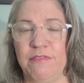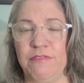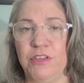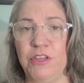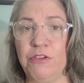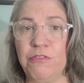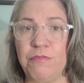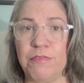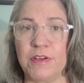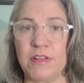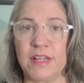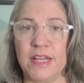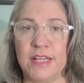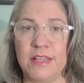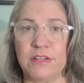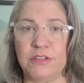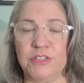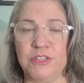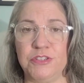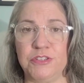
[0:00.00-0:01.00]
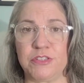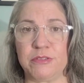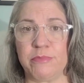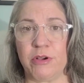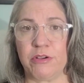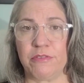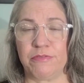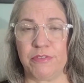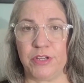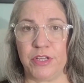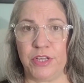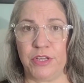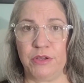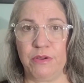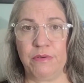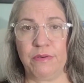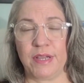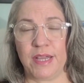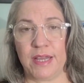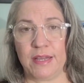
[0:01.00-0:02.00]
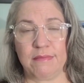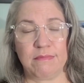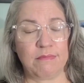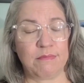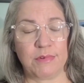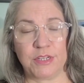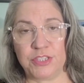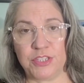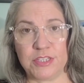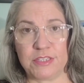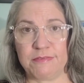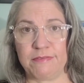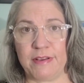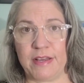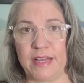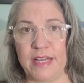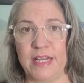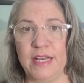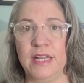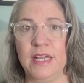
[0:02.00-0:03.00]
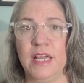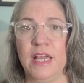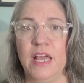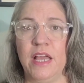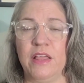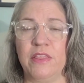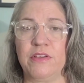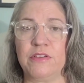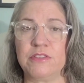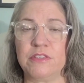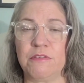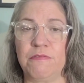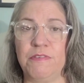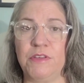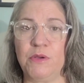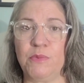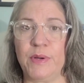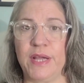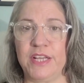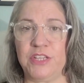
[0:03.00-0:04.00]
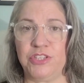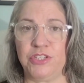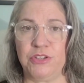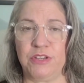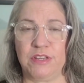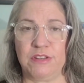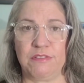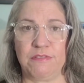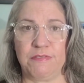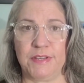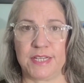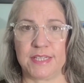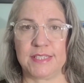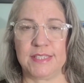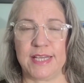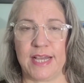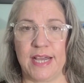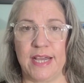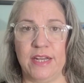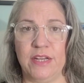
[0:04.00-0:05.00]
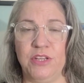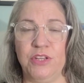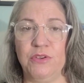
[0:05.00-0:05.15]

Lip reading: If you feel like they're too small for you, and which is fine, there's a few ways you can fix that.